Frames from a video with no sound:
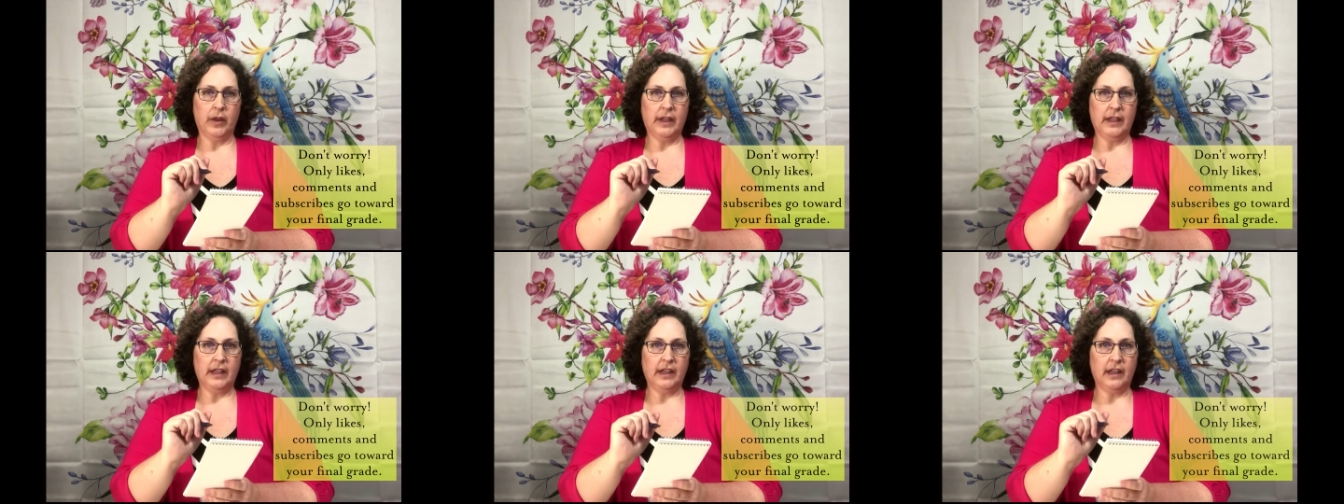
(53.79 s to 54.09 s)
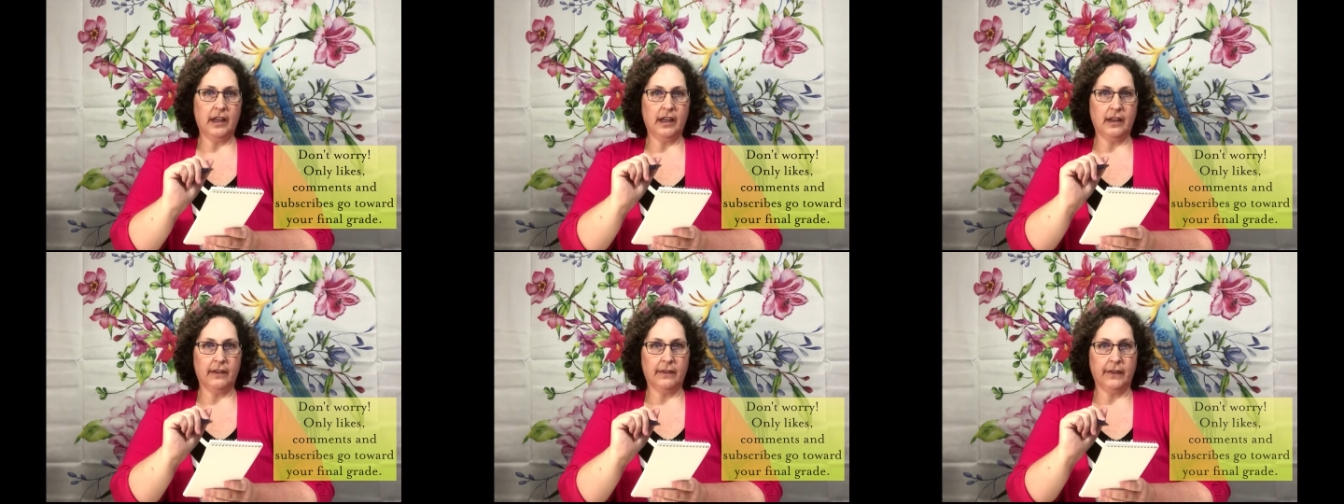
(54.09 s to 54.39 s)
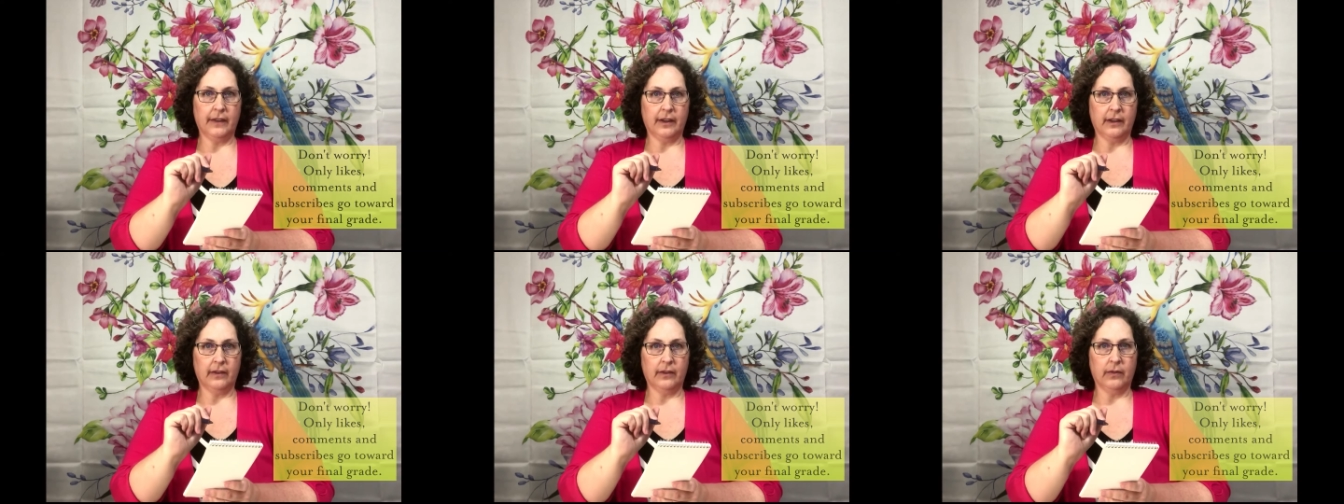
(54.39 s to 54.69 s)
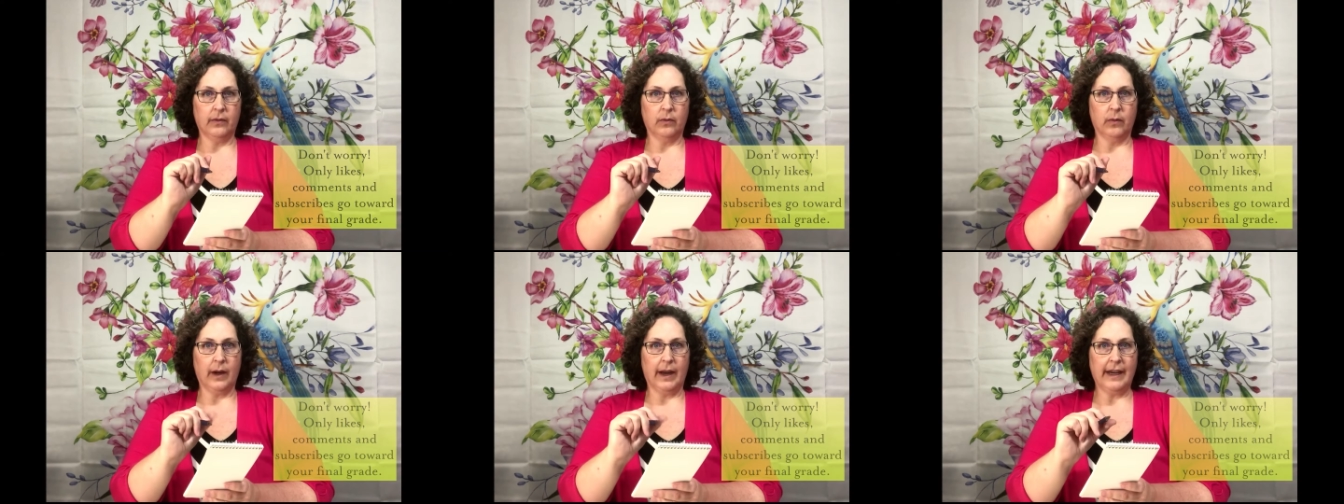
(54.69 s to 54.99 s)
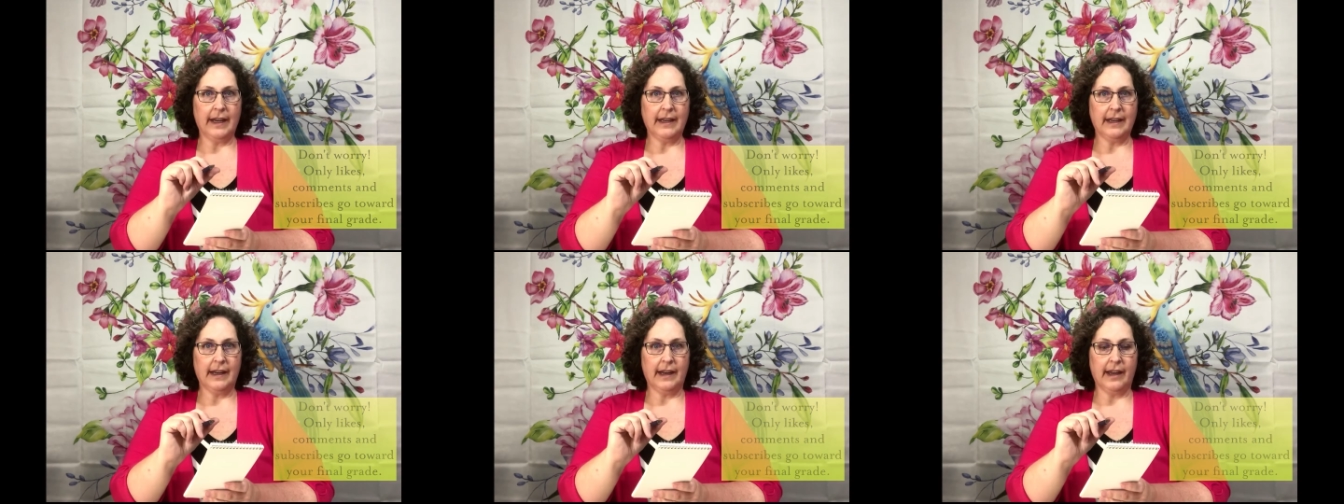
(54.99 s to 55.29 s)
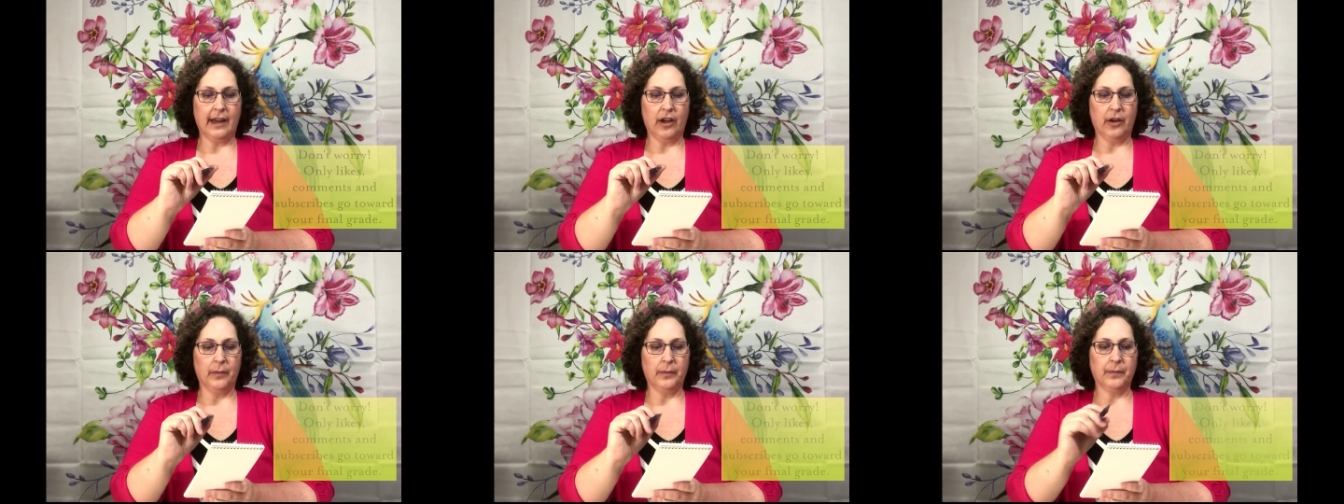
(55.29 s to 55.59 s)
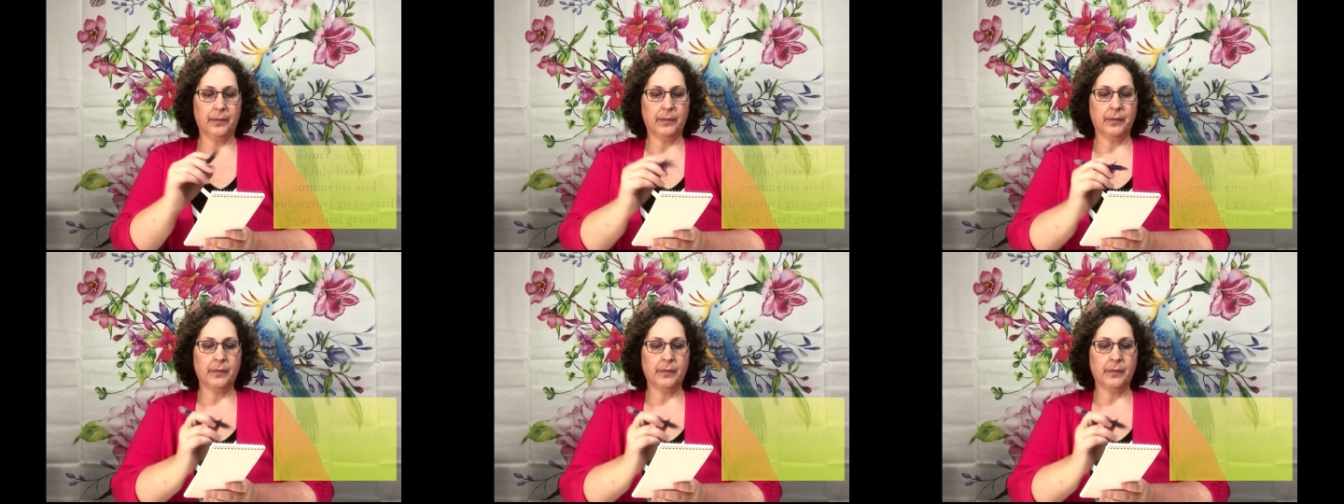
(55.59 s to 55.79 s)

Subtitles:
than enough of right now?